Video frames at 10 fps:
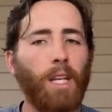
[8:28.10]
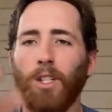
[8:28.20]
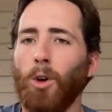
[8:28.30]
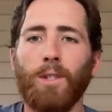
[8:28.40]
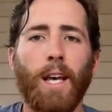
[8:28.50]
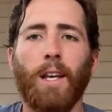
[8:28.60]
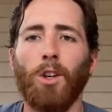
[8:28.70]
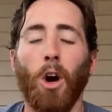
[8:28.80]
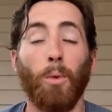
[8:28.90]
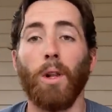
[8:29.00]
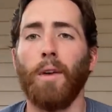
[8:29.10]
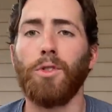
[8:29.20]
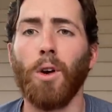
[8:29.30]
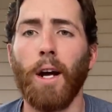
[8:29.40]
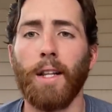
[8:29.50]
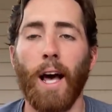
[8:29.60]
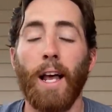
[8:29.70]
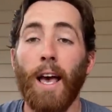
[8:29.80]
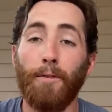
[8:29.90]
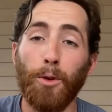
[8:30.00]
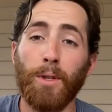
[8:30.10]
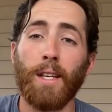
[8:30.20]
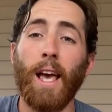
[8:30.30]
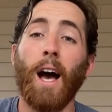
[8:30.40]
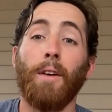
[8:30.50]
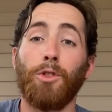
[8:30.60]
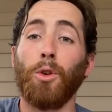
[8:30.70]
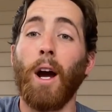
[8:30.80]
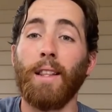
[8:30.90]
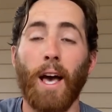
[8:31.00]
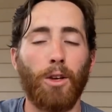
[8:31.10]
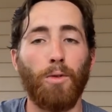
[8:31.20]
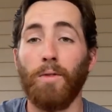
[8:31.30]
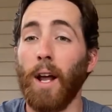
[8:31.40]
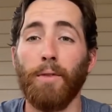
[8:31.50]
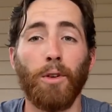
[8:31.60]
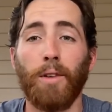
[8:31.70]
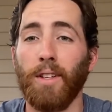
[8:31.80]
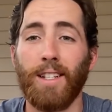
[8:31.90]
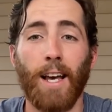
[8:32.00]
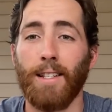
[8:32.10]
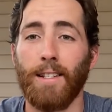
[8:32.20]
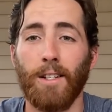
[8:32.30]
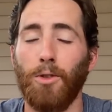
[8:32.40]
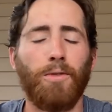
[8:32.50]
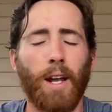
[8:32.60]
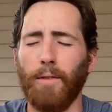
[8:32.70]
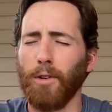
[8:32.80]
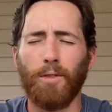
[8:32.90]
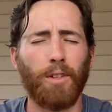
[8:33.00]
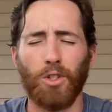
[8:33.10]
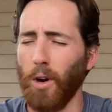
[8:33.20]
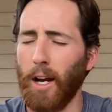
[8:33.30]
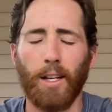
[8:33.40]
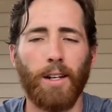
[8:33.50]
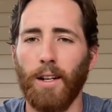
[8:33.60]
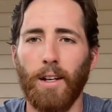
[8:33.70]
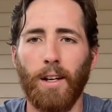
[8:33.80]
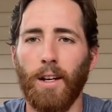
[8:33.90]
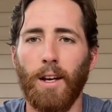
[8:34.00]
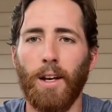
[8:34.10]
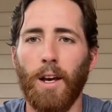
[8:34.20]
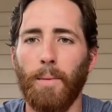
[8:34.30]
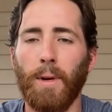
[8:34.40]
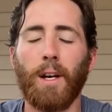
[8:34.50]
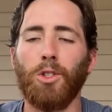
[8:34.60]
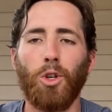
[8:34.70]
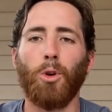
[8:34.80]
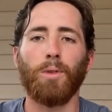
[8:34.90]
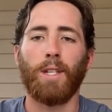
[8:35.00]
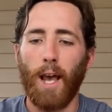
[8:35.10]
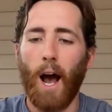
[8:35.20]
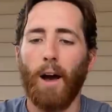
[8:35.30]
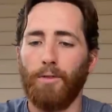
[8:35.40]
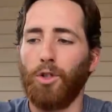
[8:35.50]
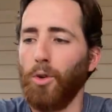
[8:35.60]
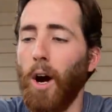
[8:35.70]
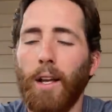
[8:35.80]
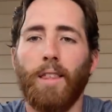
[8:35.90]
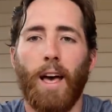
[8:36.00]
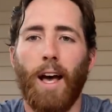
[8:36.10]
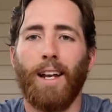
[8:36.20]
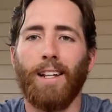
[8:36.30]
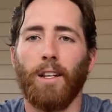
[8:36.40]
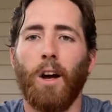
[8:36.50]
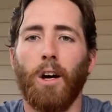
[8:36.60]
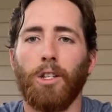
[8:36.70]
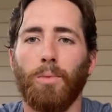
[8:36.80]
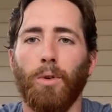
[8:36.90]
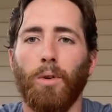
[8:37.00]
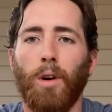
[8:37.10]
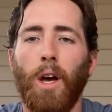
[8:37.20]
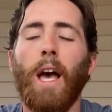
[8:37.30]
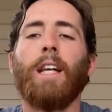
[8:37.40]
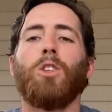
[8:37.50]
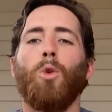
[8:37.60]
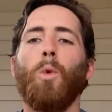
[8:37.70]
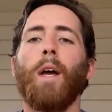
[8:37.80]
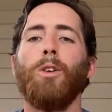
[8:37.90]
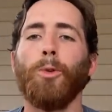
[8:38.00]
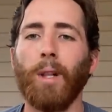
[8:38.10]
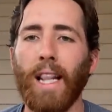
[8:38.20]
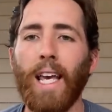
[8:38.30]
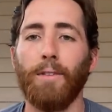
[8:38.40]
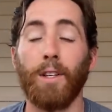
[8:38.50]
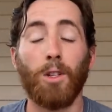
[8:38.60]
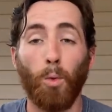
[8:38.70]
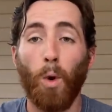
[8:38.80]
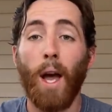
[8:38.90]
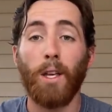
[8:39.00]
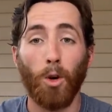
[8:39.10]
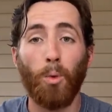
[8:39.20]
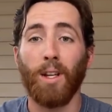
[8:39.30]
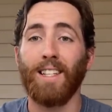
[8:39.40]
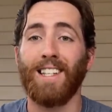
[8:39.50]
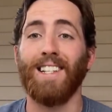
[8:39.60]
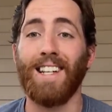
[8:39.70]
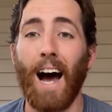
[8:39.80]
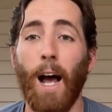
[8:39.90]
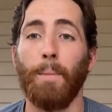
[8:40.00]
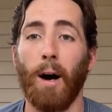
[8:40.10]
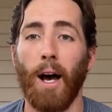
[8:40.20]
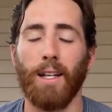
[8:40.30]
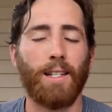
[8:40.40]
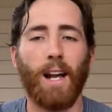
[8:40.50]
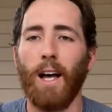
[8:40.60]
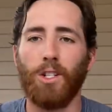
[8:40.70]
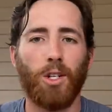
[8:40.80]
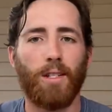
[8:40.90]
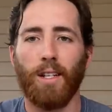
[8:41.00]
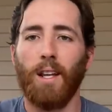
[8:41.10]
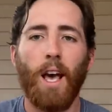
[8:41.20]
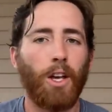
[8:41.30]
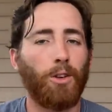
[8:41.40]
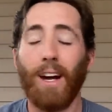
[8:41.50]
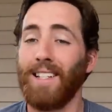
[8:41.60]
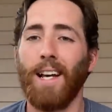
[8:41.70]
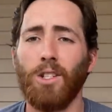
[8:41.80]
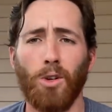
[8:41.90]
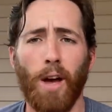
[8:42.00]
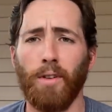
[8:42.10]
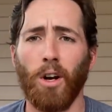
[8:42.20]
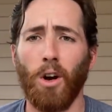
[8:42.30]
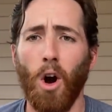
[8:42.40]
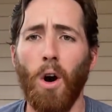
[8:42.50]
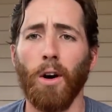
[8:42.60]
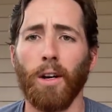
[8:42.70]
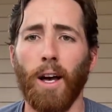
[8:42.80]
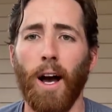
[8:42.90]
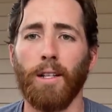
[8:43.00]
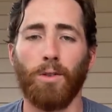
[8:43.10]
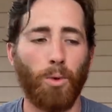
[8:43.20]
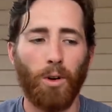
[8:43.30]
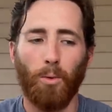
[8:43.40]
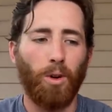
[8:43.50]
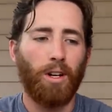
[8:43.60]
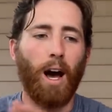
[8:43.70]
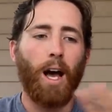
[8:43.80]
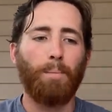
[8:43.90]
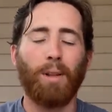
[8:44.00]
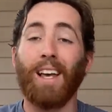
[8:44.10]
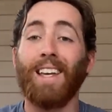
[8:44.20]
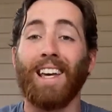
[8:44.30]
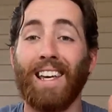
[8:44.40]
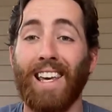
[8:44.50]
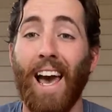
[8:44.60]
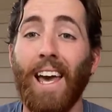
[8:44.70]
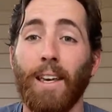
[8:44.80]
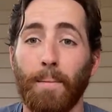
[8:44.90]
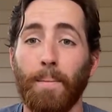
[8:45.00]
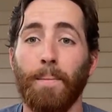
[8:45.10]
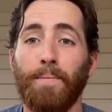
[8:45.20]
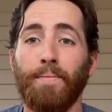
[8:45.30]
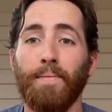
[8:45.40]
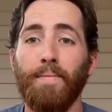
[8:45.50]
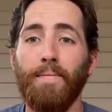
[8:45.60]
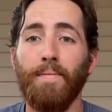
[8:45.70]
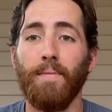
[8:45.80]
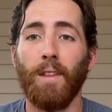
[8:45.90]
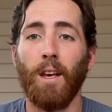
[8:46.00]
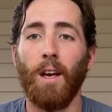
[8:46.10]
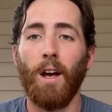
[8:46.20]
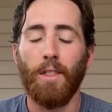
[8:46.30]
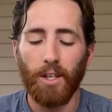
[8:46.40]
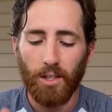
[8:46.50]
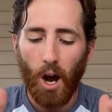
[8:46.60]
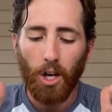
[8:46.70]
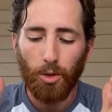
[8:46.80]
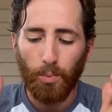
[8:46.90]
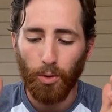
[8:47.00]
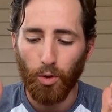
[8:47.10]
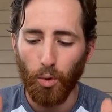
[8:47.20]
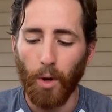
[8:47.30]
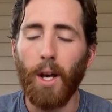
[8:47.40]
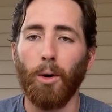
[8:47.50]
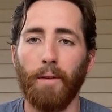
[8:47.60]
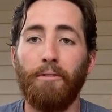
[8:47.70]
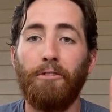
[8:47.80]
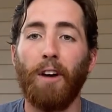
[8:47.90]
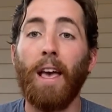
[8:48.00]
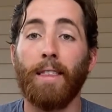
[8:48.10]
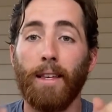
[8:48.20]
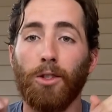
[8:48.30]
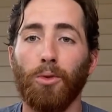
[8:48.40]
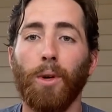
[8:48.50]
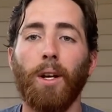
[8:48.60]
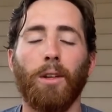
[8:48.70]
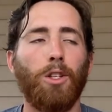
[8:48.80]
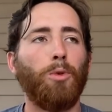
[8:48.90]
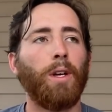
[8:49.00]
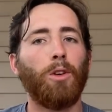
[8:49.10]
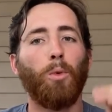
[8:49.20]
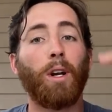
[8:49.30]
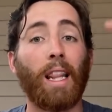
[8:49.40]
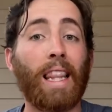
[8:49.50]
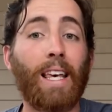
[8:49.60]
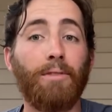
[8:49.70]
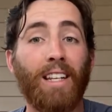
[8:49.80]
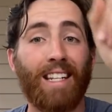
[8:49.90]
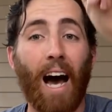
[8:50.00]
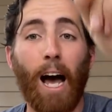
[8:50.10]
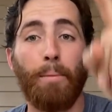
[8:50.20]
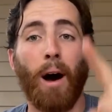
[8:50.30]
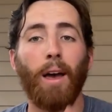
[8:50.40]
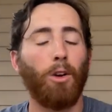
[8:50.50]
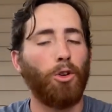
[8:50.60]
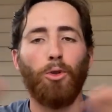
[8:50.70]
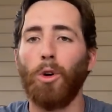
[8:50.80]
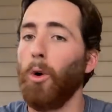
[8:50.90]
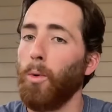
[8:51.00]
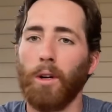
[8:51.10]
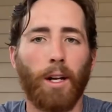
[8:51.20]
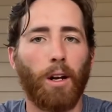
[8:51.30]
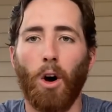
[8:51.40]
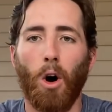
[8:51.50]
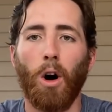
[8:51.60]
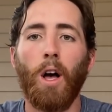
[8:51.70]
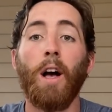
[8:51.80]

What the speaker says: Don't say in your heart, well, I've tried that. If you say, I've tried that, you've never even tasted. You've never even tried it. Because you don't say, I've tried that in the gospel. It's a way you live. It's a way you're willing to die by. It's not just you're not test driving a car, guys. We're not playing a game. This gospel's real and faith is real, and you either want to live and die by it or you don't want it at all.